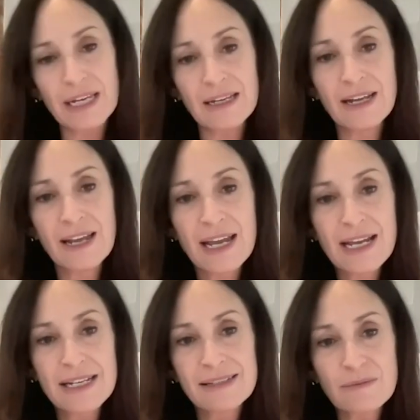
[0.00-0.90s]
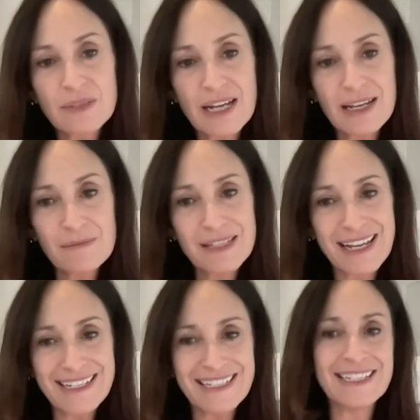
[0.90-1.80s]
in, sometimes
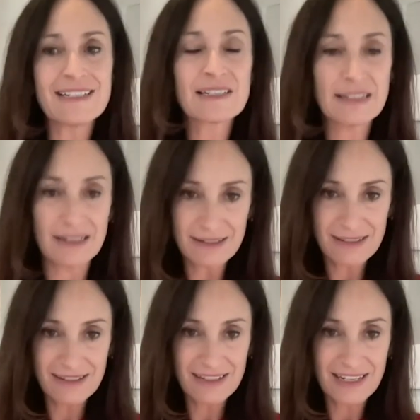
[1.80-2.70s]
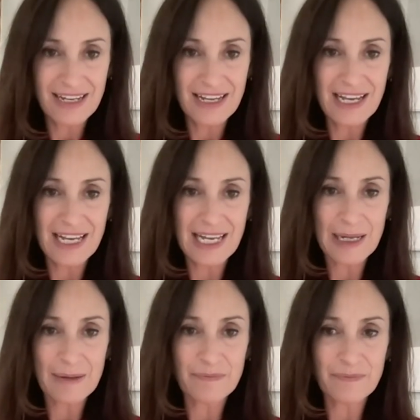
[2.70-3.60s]
that distance
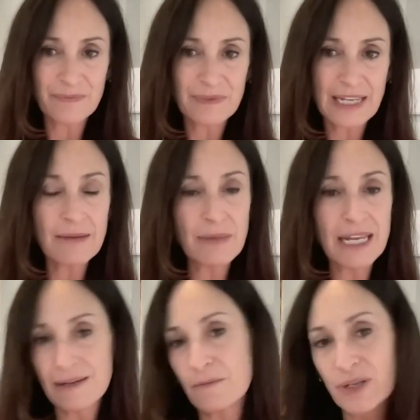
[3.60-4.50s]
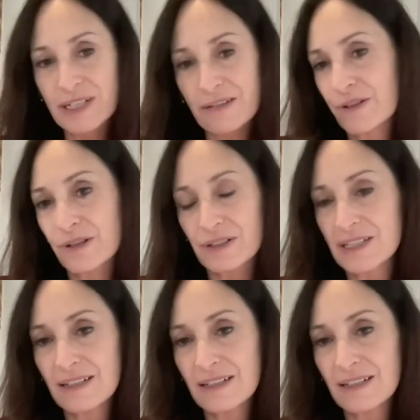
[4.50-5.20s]
um, can make it more difficult.